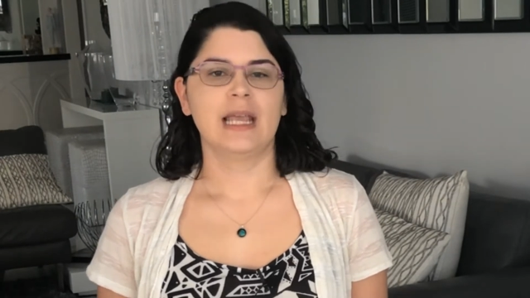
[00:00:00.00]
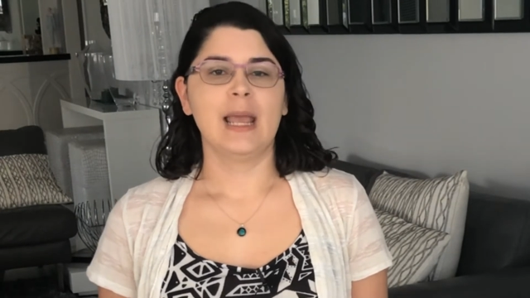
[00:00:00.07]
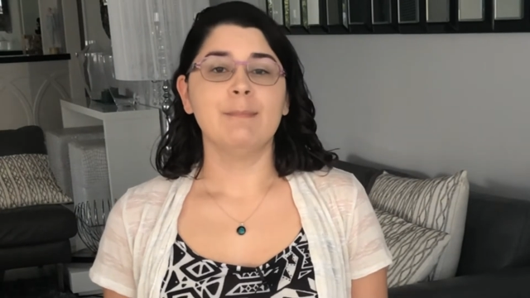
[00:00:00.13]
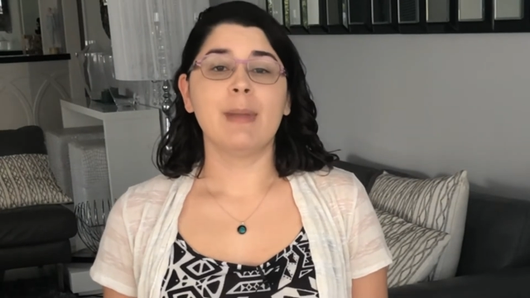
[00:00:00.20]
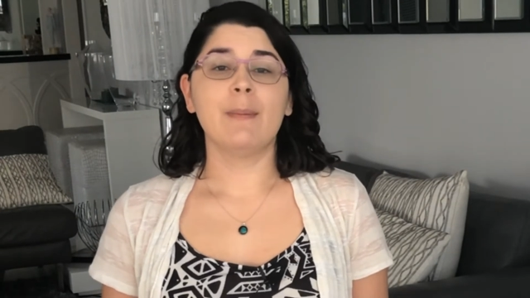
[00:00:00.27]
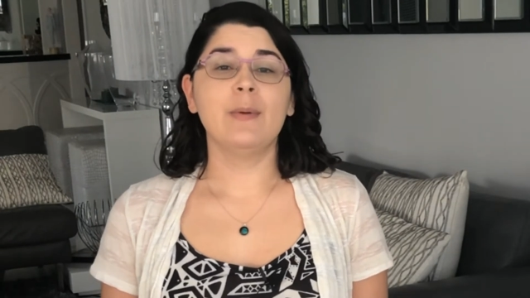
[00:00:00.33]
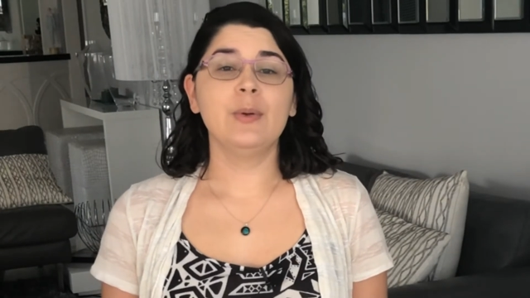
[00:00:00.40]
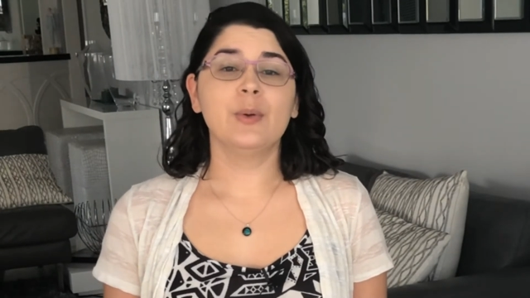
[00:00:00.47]

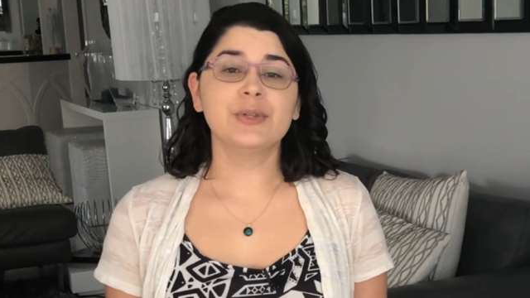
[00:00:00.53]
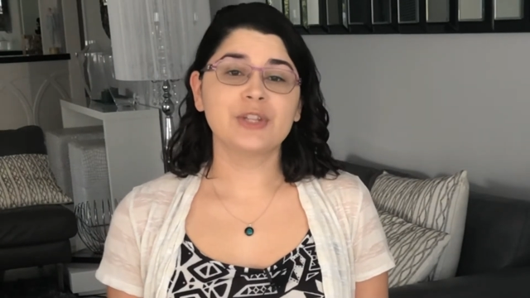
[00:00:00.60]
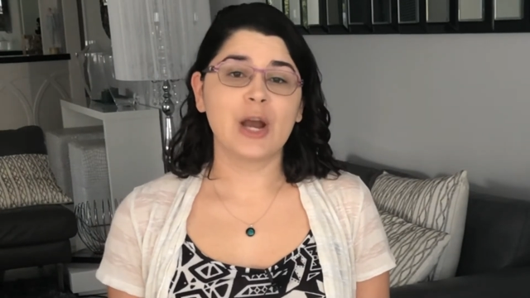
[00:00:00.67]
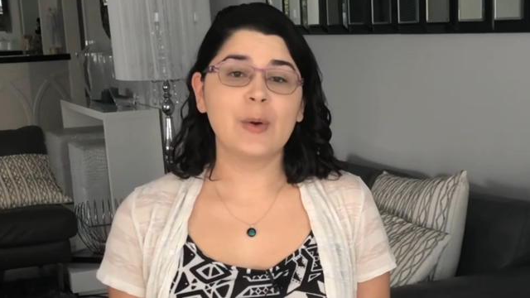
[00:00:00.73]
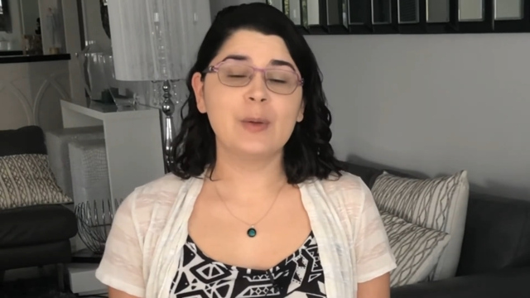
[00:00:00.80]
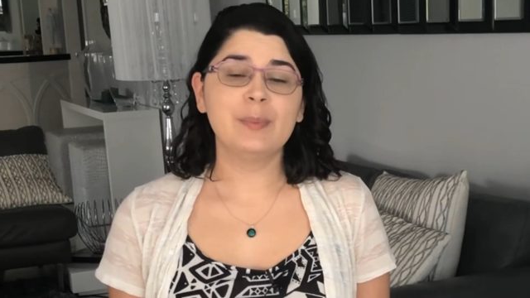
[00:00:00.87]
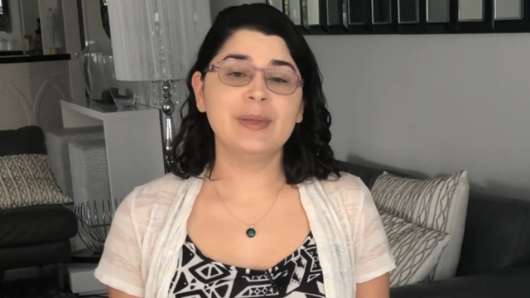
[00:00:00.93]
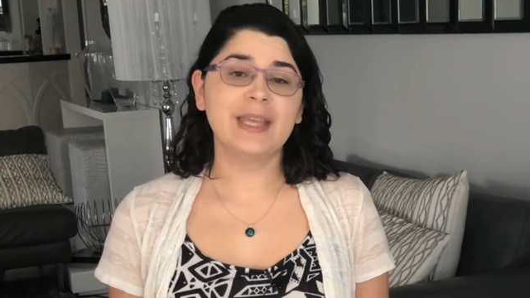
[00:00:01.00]
But we will start
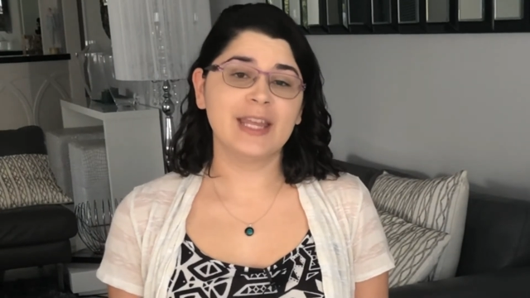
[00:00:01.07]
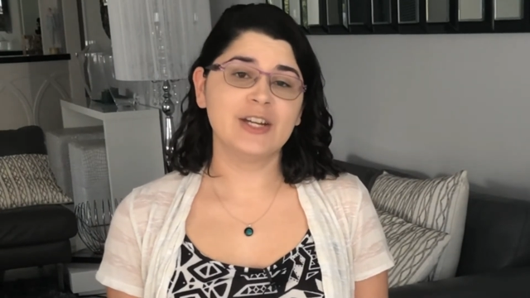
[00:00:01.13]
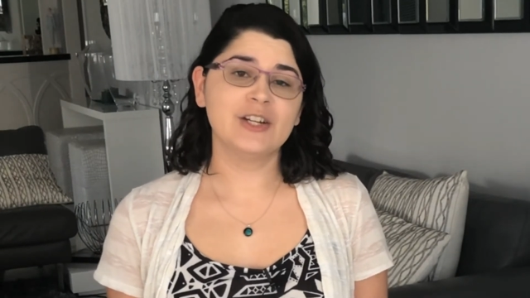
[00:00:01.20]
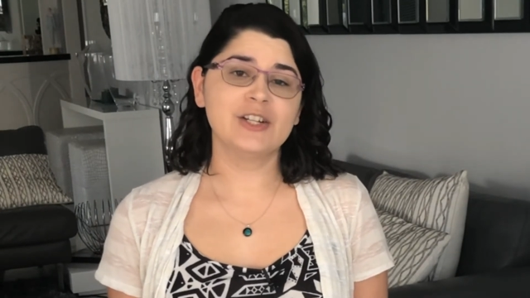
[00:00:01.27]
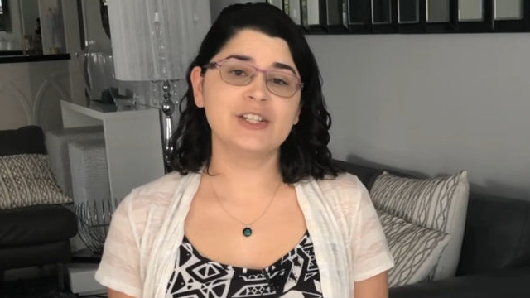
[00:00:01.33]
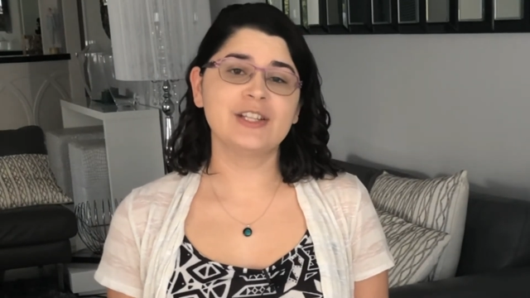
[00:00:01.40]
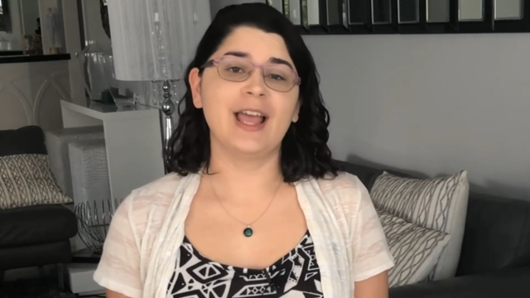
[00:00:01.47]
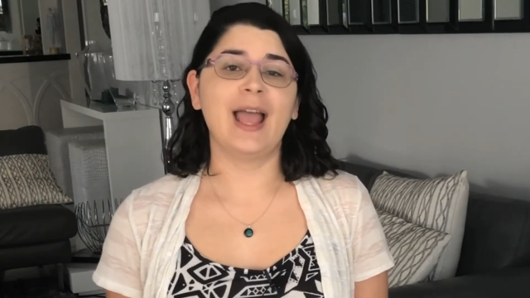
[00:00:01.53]
with
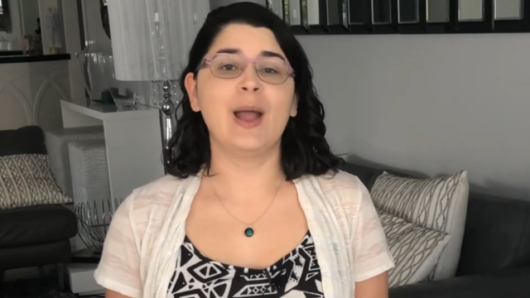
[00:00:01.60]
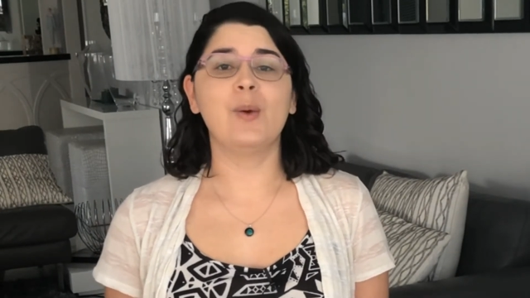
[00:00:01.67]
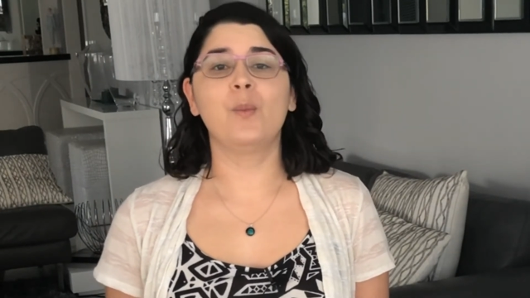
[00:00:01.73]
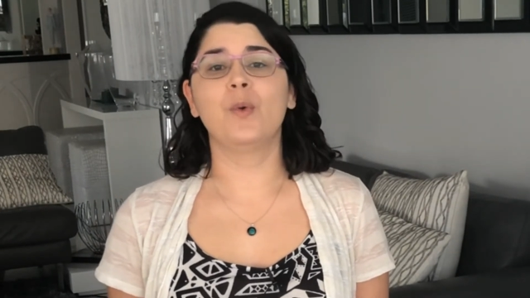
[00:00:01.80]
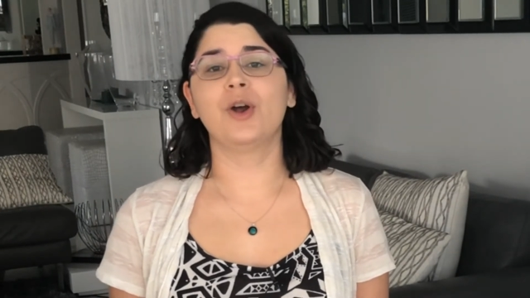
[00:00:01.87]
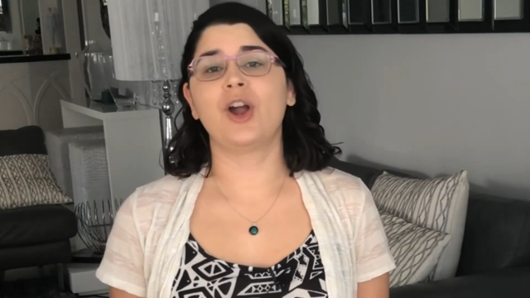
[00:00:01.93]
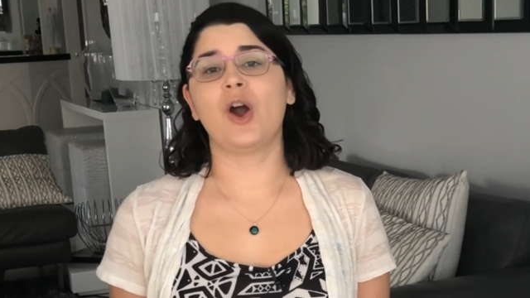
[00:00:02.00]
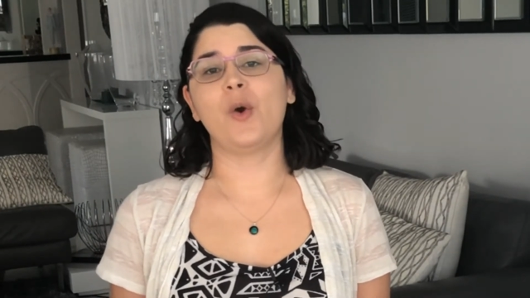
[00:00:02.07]
beginners and
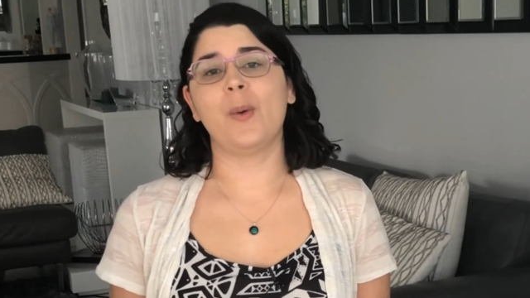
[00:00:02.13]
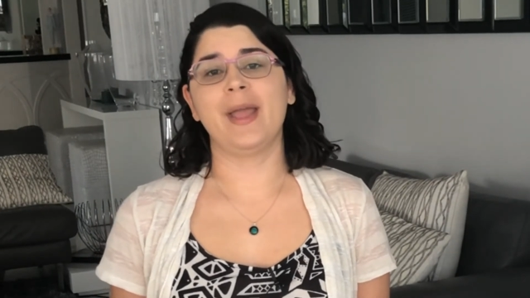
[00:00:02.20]
work our way